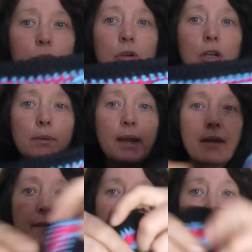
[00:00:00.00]
all the way
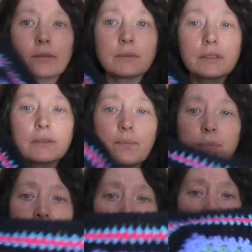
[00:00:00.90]
around,
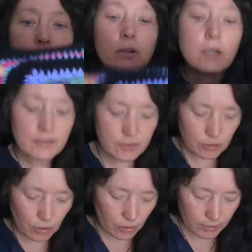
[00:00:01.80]
and all I've
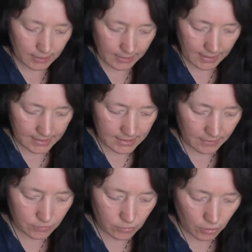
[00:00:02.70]
done is
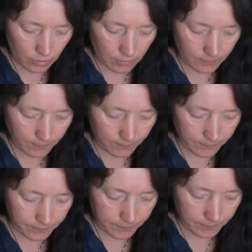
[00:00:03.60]
I've done
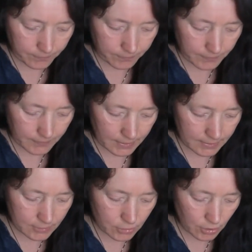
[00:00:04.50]

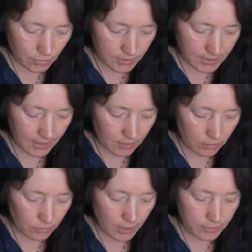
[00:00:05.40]
2 single
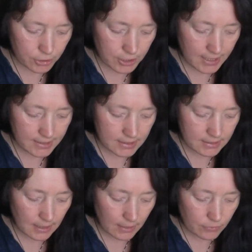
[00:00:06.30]
crochet
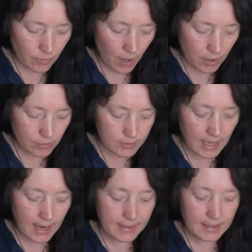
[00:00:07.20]
rows
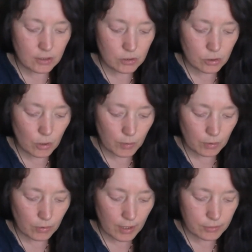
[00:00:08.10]
and then a double
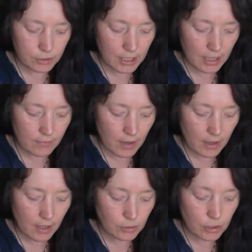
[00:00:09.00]
crochet
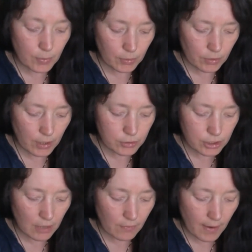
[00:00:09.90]
row, a triple
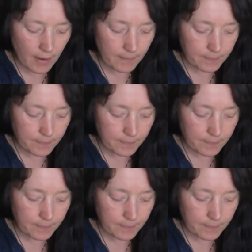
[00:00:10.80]
crochet row,